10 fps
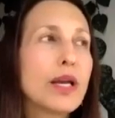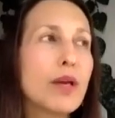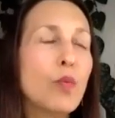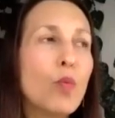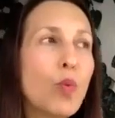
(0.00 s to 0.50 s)

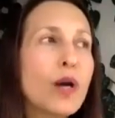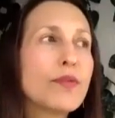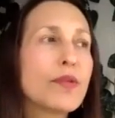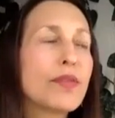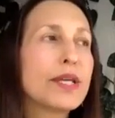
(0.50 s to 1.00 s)
one of
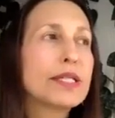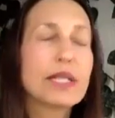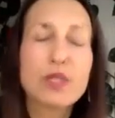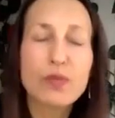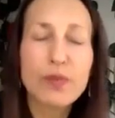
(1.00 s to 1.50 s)
the things
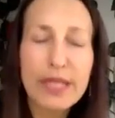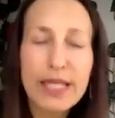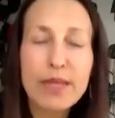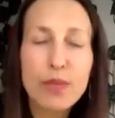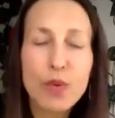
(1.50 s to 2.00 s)
that's really
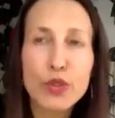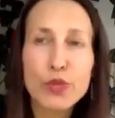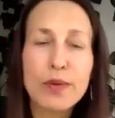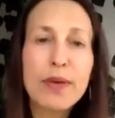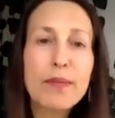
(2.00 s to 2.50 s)
important to
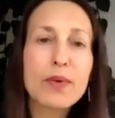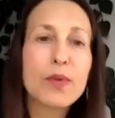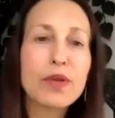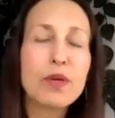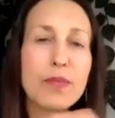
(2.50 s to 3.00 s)
remember
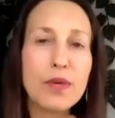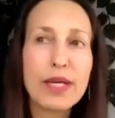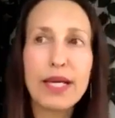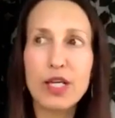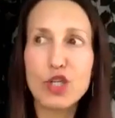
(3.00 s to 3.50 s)
with
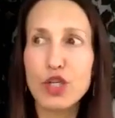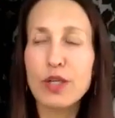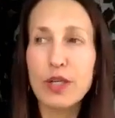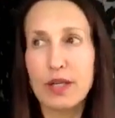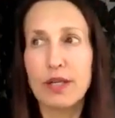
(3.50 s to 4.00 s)
communication,